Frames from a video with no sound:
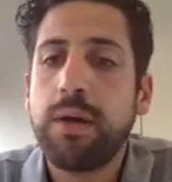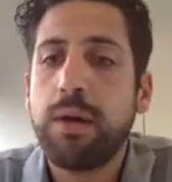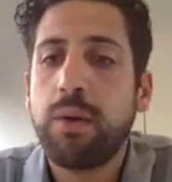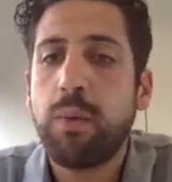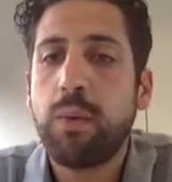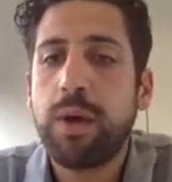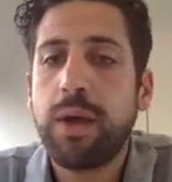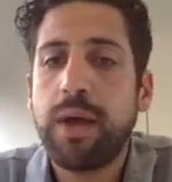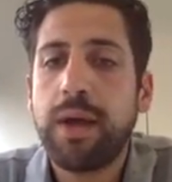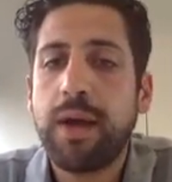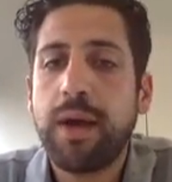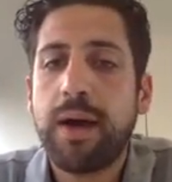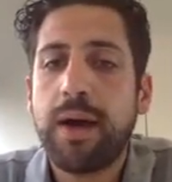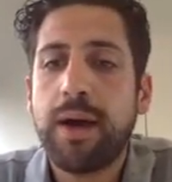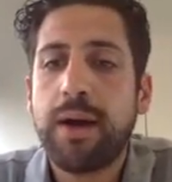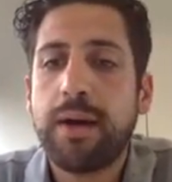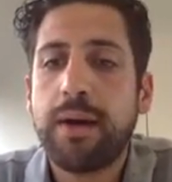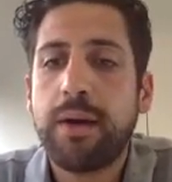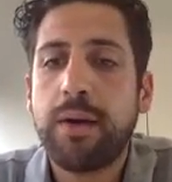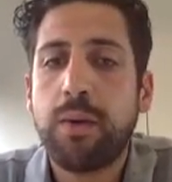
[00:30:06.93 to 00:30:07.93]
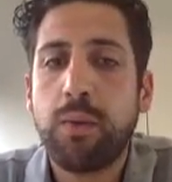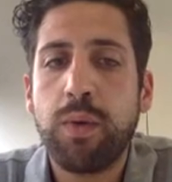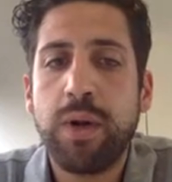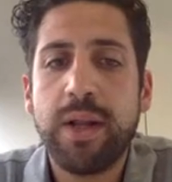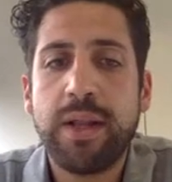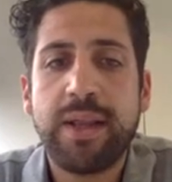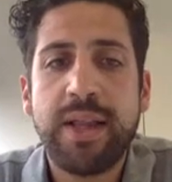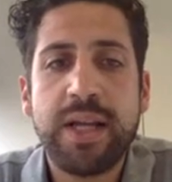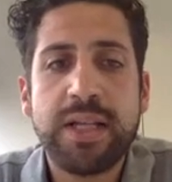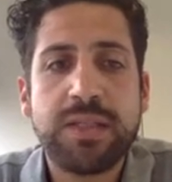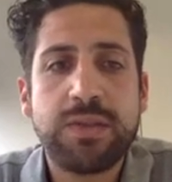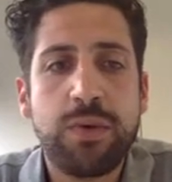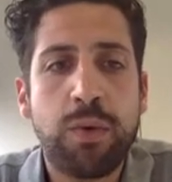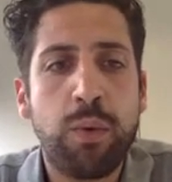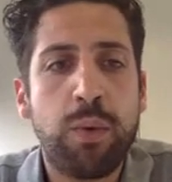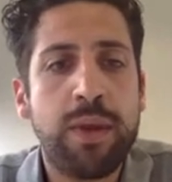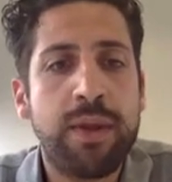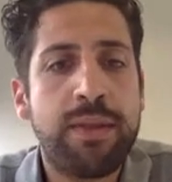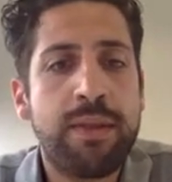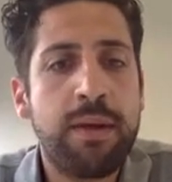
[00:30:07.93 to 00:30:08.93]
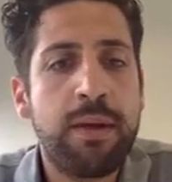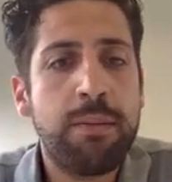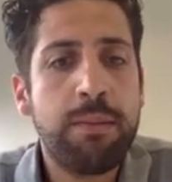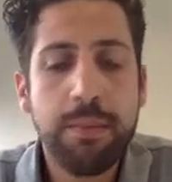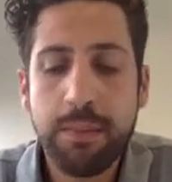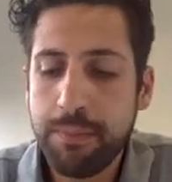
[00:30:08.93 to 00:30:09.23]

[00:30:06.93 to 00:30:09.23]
We are really thankful with him.